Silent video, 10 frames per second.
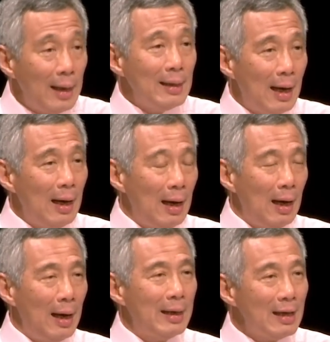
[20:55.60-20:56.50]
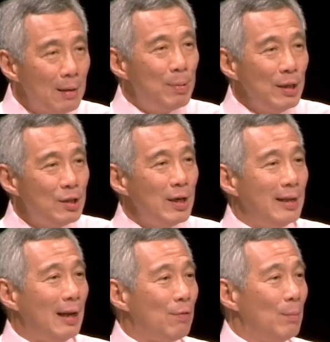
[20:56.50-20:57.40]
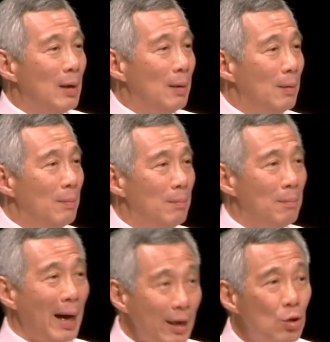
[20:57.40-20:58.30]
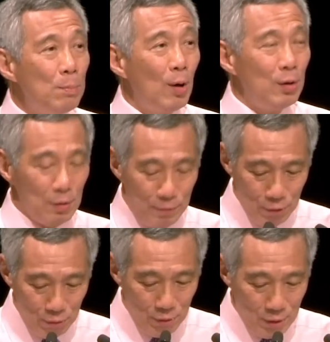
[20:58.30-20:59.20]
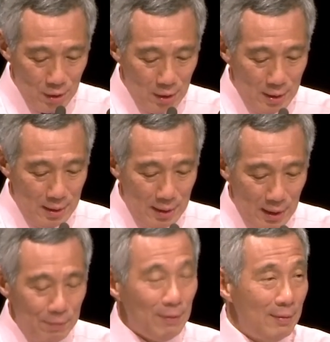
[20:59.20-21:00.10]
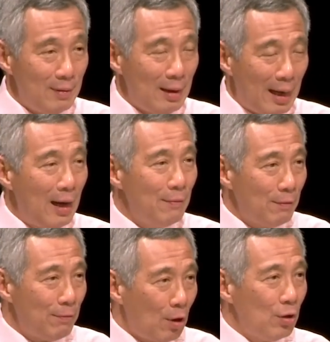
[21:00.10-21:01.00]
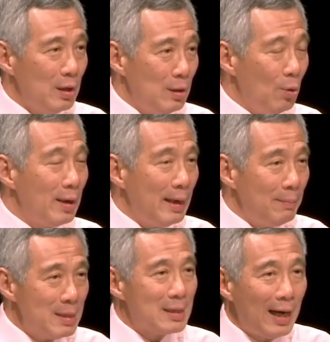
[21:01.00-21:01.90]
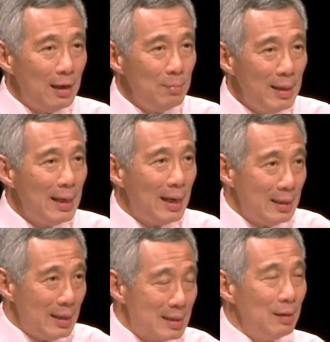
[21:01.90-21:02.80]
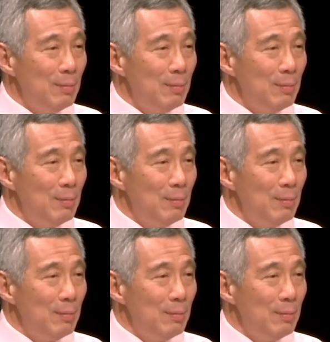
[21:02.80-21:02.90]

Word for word: And I can appreciate that from a micro point of view, if I have a foreigner working beside me and in a